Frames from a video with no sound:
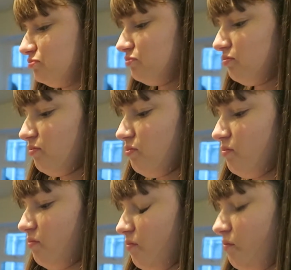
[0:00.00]

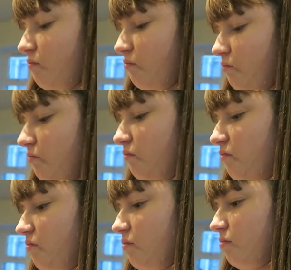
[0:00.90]

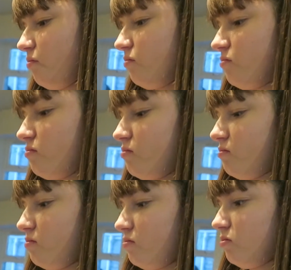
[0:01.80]

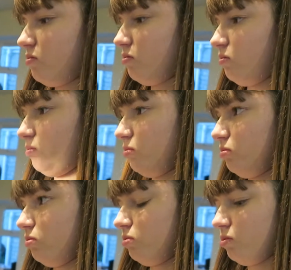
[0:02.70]

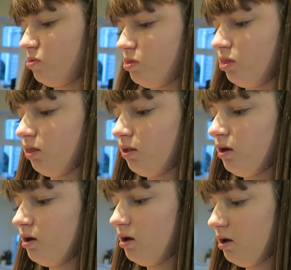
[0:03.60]

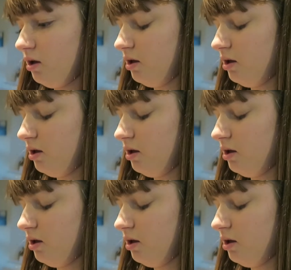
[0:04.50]
(no one is talking)